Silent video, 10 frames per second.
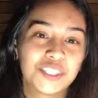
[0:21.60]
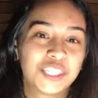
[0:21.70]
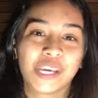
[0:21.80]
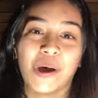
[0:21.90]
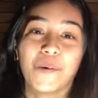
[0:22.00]

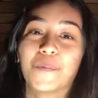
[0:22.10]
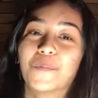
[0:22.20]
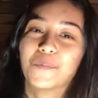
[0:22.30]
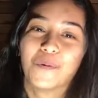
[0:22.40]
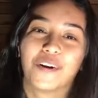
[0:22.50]

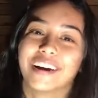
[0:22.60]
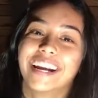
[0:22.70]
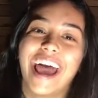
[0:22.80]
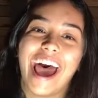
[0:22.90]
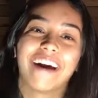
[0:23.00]
so
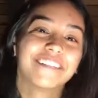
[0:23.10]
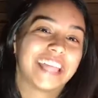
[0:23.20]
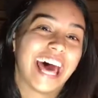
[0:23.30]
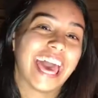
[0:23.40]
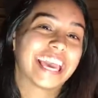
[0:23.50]
worn
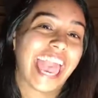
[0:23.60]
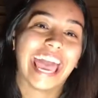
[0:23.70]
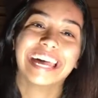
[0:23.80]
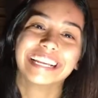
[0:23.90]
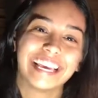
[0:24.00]
out that I
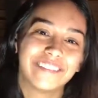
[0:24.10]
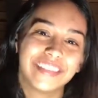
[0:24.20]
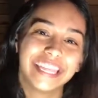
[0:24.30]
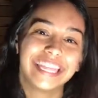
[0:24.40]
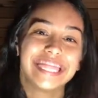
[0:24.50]
can't
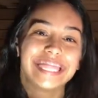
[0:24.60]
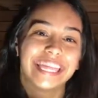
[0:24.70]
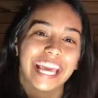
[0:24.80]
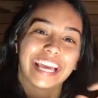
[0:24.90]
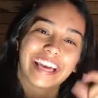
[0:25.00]
even
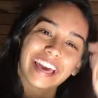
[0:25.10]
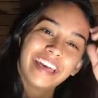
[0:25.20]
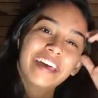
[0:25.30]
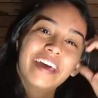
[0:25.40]
think